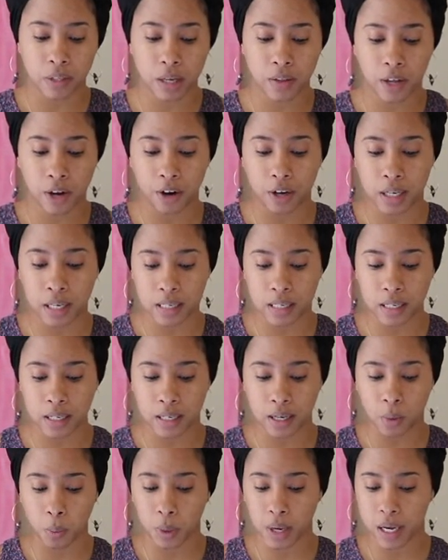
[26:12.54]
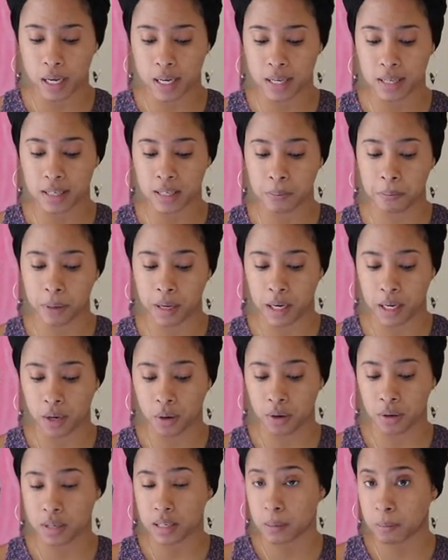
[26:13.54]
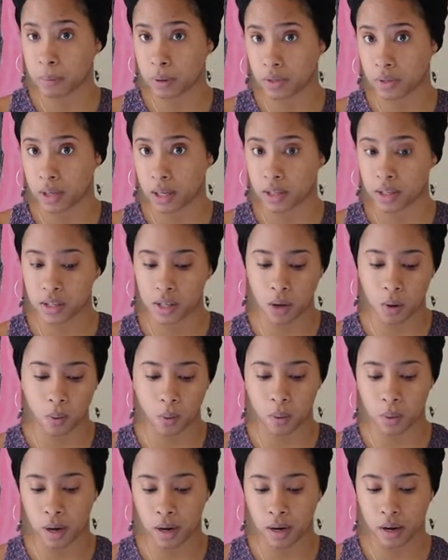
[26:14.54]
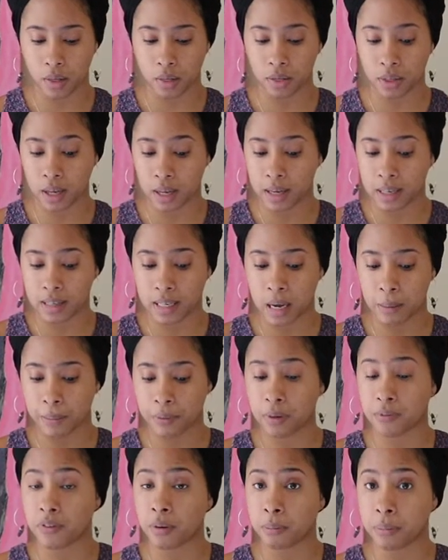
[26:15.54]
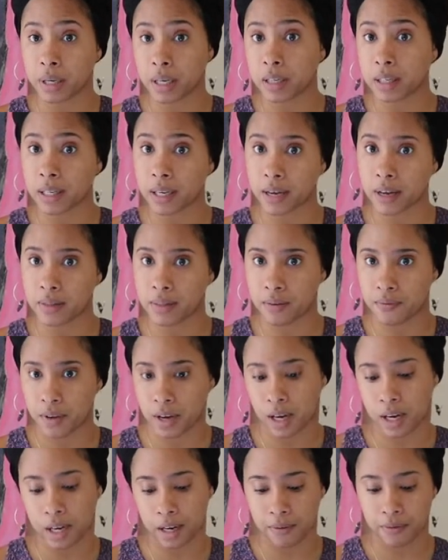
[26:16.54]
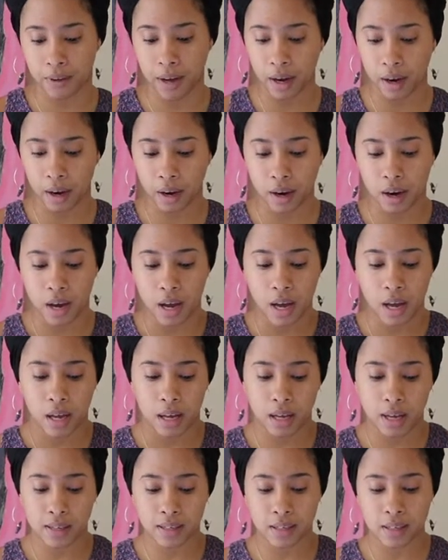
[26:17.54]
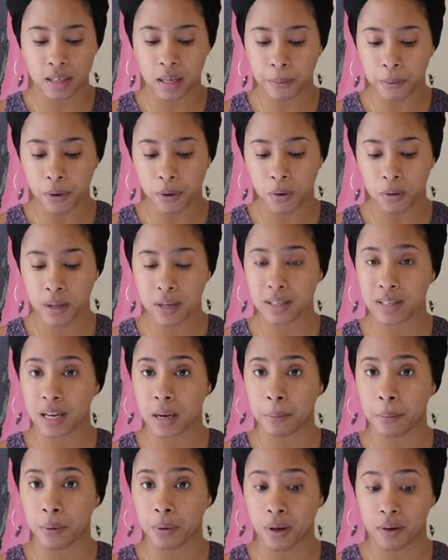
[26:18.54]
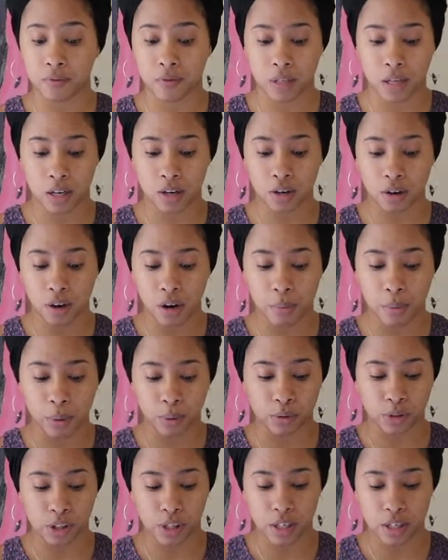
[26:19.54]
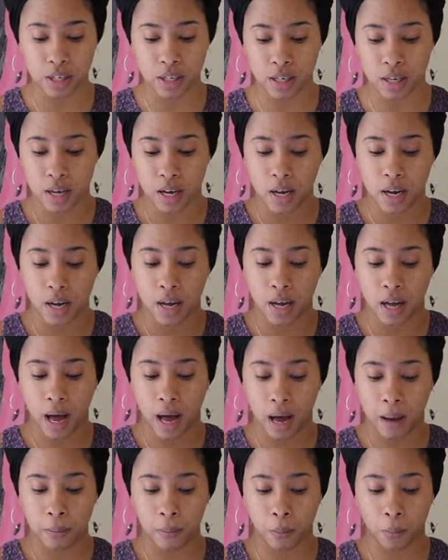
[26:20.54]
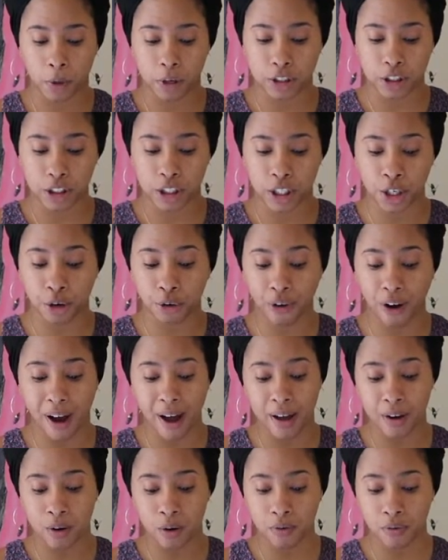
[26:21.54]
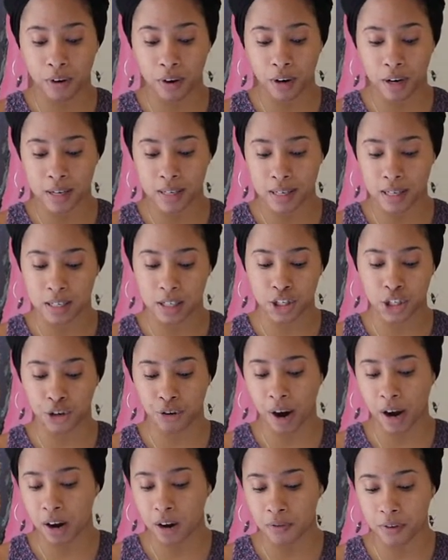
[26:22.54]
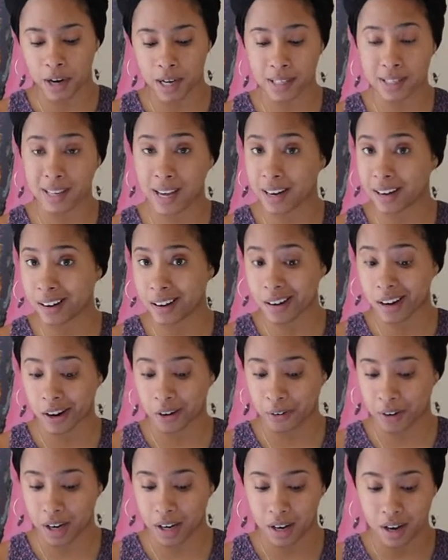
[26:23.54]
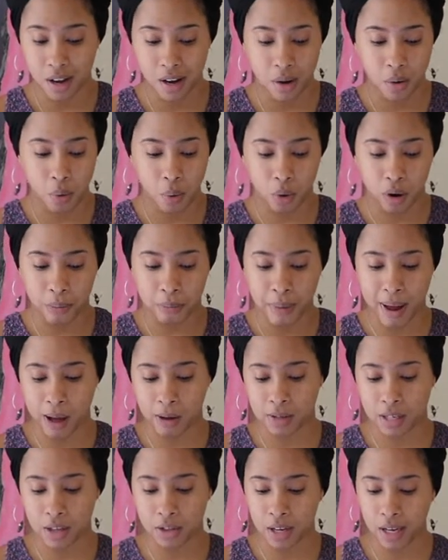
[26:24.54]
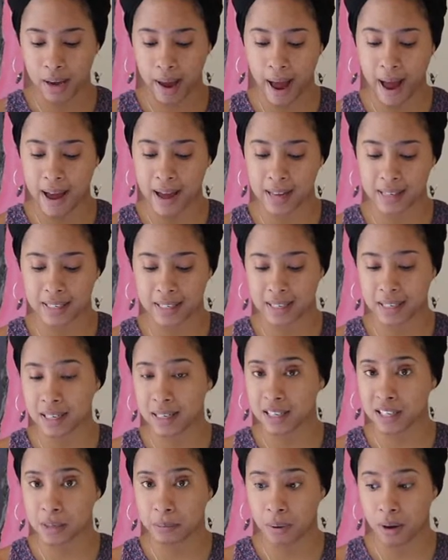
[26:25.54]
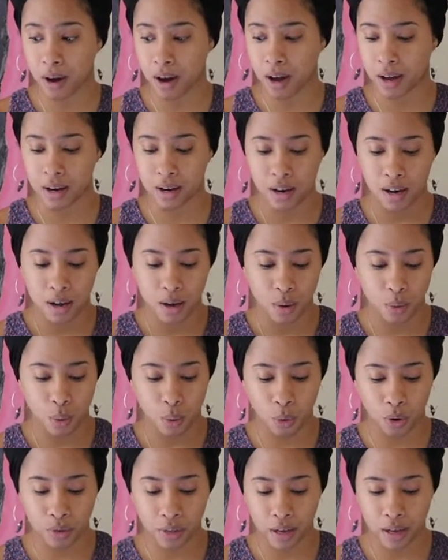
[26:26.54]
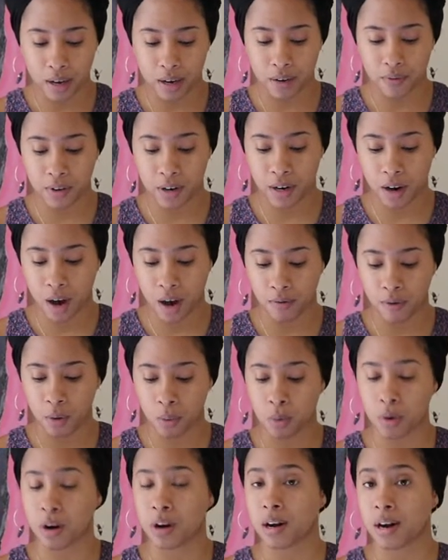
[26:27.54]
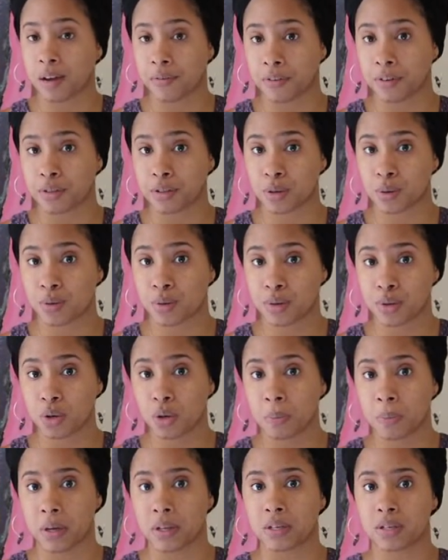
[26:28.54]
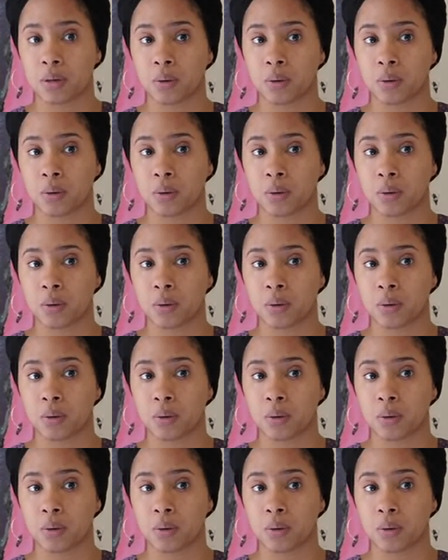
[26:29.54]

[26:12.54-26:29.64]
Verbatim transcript: They're easily awakened to pity or sympathy. So an, the example of Amelia in the Vanity Fair is a typical example of tender emotions, Um, where she cried over, it says she cried over a dead canary or a mouse that the cat had seized upon, or the end of a novel, were it ever so stupid.